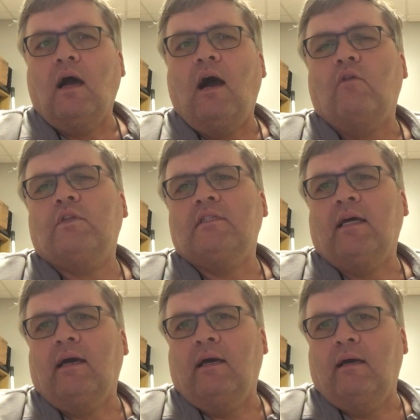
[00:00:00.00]

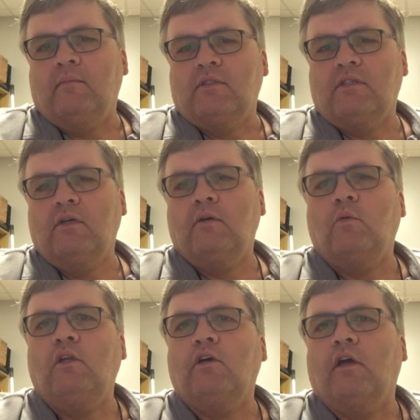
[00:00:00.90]
oftentimes
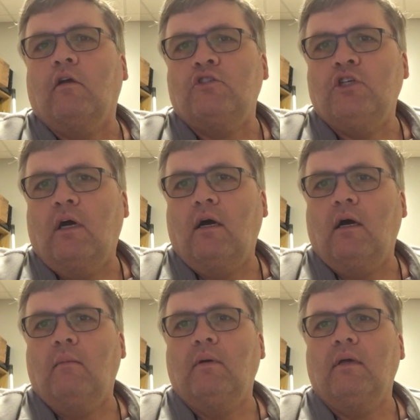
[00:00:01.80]
we look at our
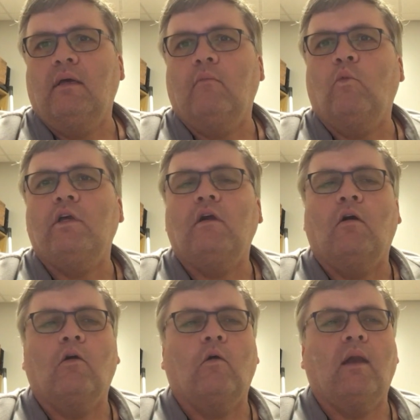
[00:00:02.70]
job and we
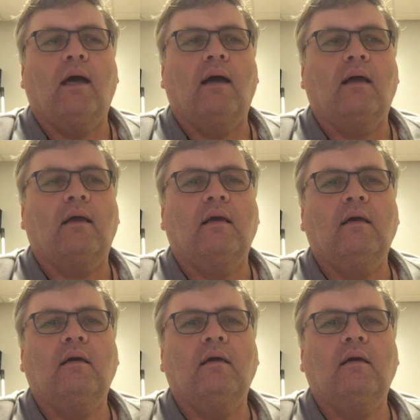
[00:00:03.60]
are like